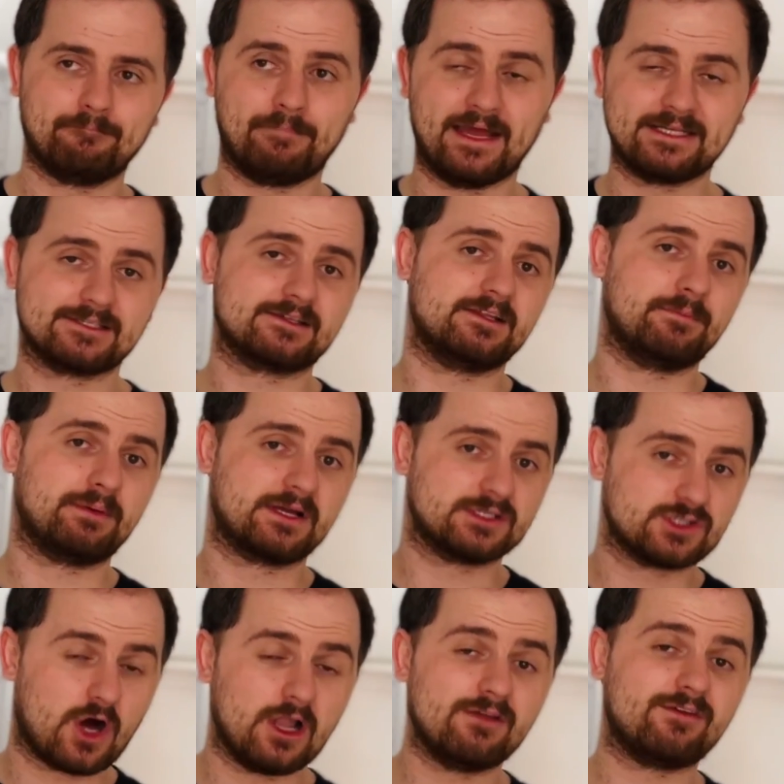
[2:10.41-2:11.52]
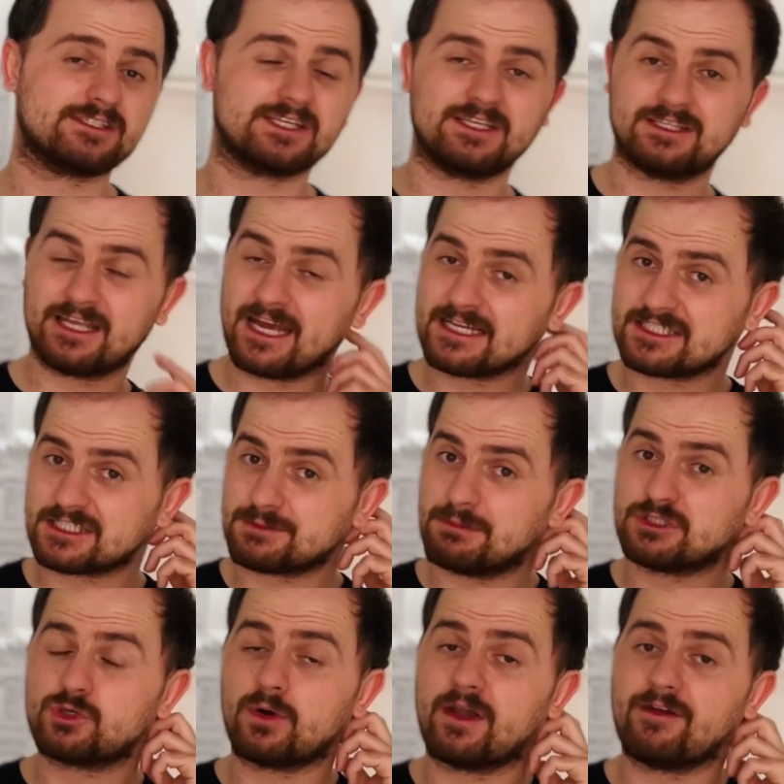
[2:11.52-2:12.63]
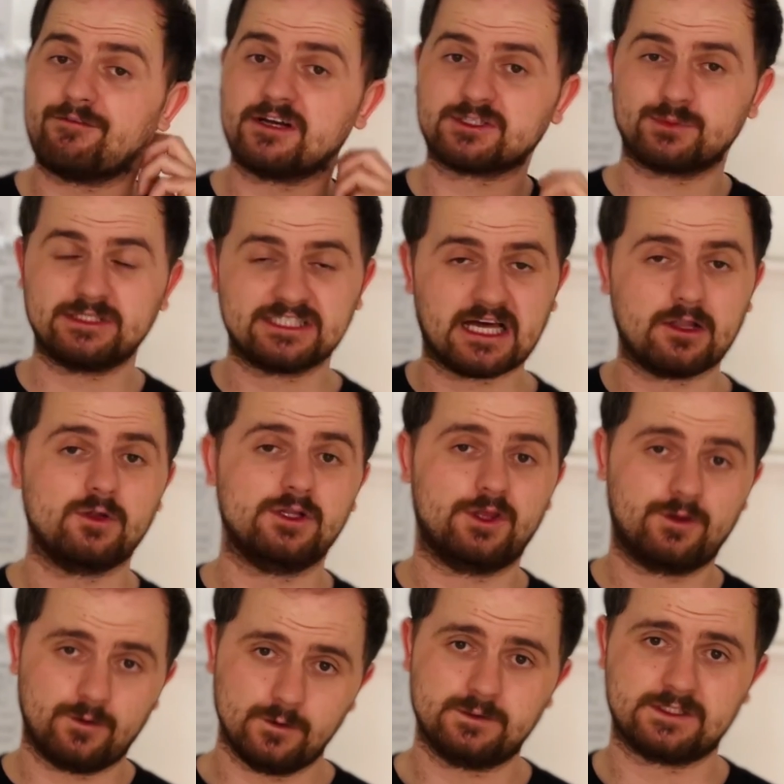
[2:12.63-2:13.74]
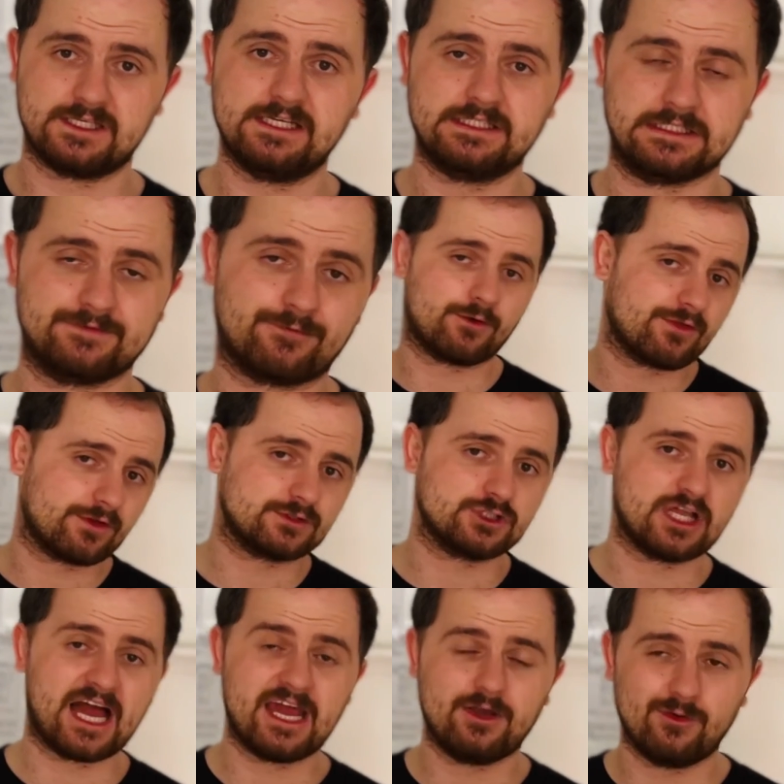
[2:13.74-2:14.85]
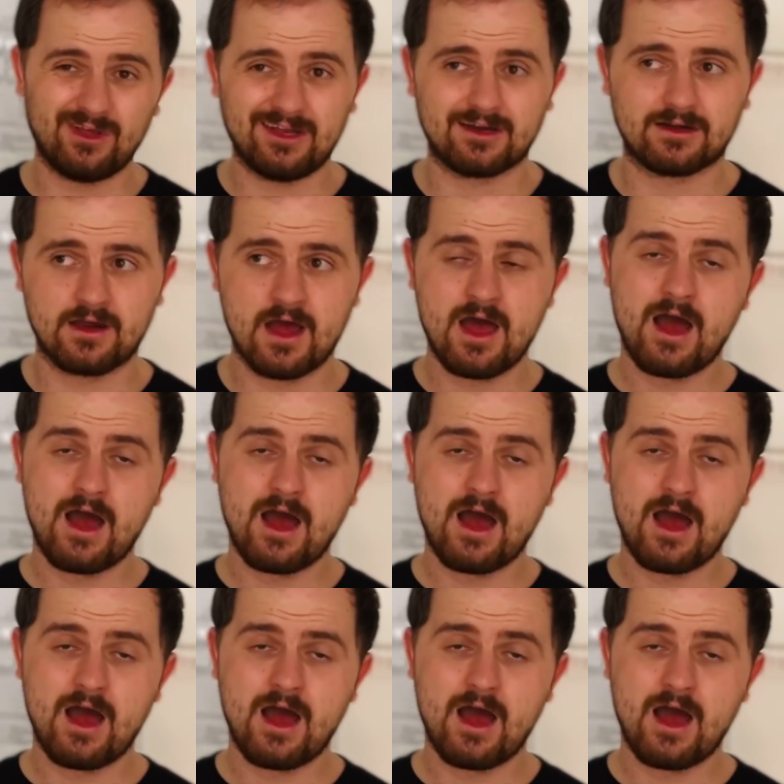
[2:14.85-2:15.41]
basically, because all of us in Texas, majority of us, we sell only 2 seasons, 4th of July and New Year.